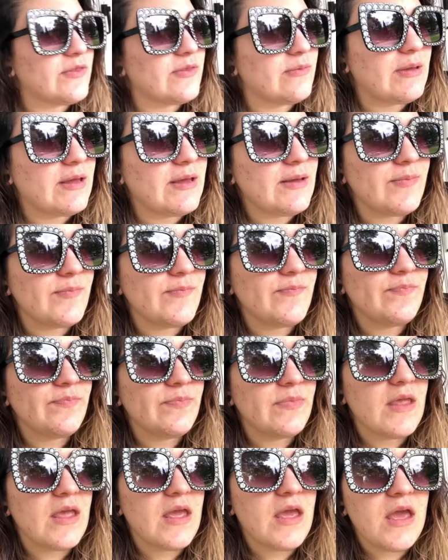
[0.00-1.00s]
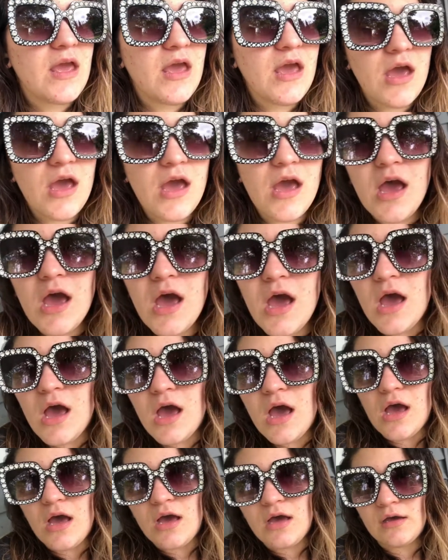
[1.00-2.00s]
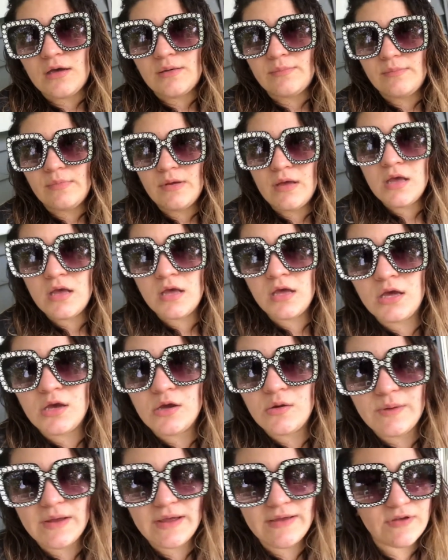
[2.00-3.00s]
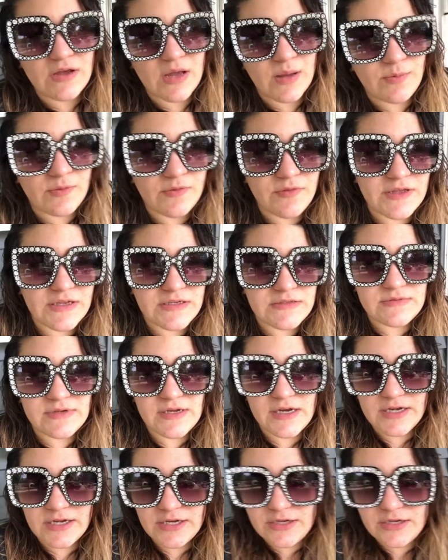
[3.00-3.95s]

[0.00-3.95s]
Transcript: with me. Um, we have a couple things we got